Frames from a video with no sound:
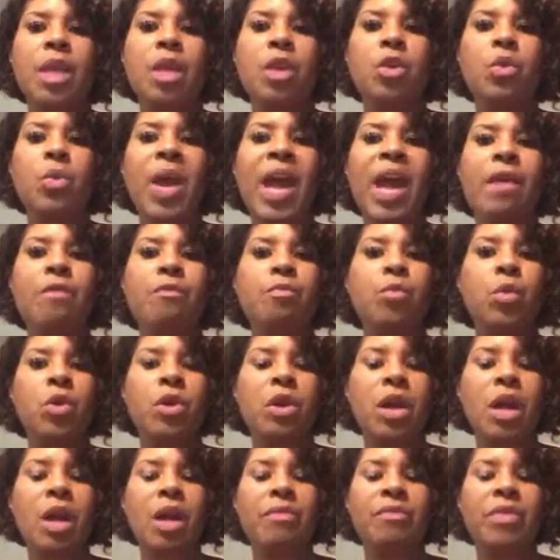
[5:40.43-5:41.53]
you have
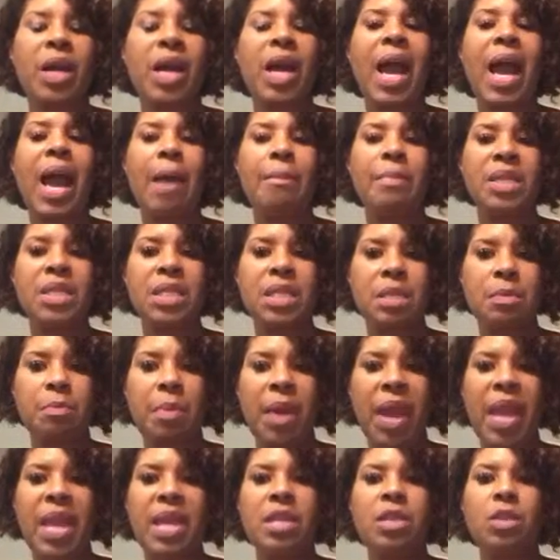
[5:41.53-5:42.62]
more of a common
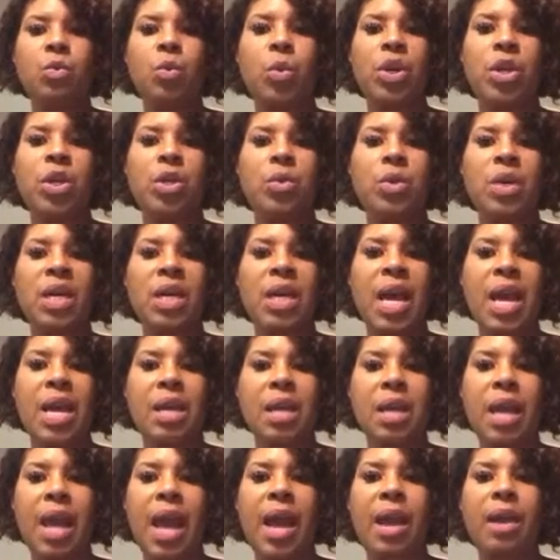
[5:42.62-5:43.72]
space where you can
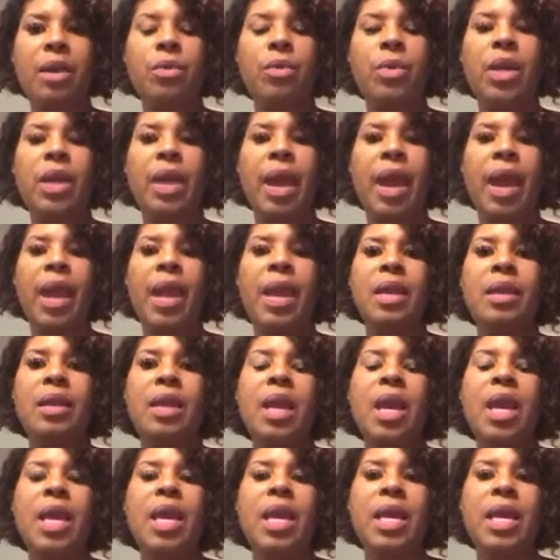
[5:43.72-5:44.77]
kind of congregate